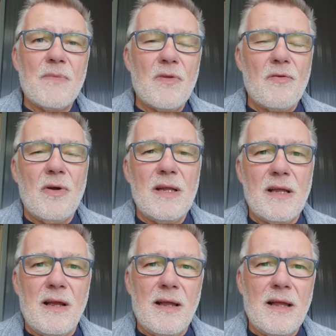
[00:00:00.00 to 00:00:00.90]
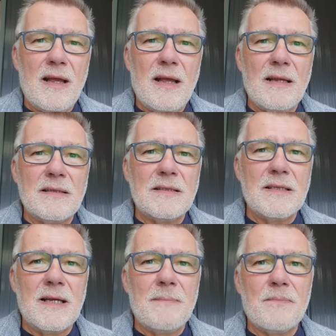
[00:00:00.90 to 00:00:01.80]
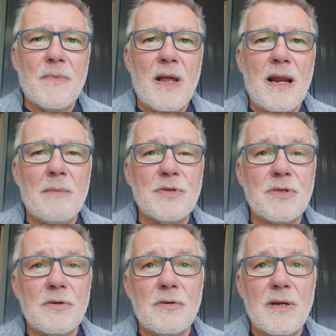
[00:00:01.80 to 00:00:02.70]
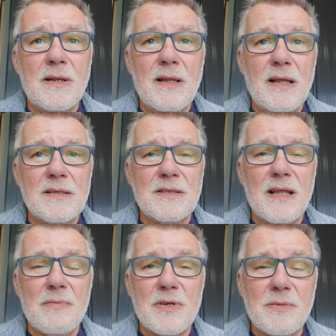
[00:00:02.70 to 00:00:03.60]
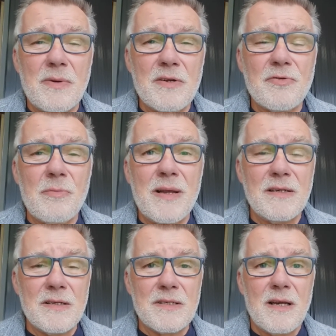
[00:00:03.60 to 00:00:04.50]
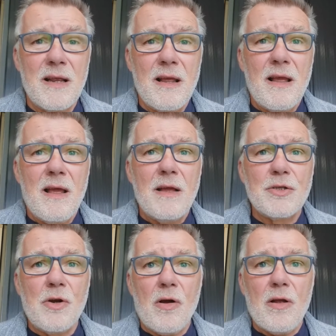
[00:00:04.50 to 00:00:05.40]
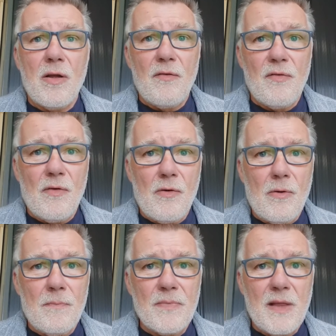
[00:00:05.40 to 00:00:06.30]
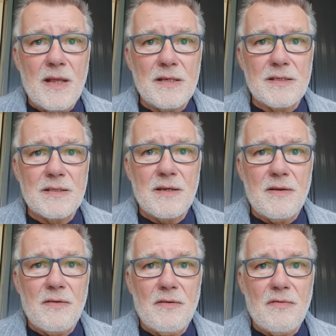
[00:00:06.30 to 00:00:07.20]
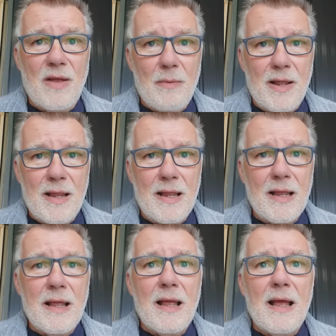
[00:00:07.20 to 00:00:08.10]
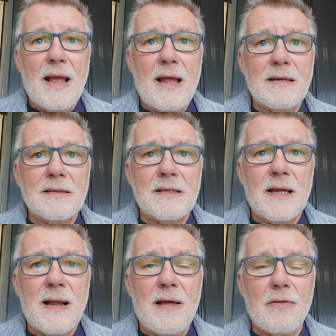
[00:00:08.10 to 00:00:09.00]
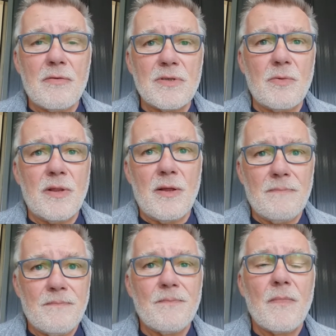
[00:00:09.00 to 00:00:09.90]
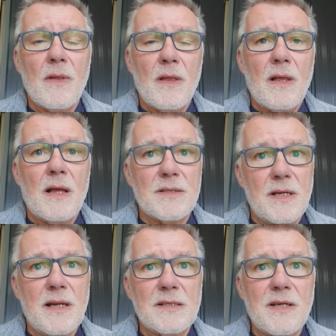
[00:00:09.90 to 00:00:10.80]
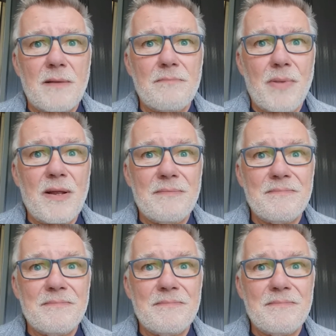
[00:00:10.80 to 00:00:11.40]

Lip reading: Great guy, and I'm sure his death must have been a tremendous shock for his family. And our thoughts are with you. I'll see you next time. Bye.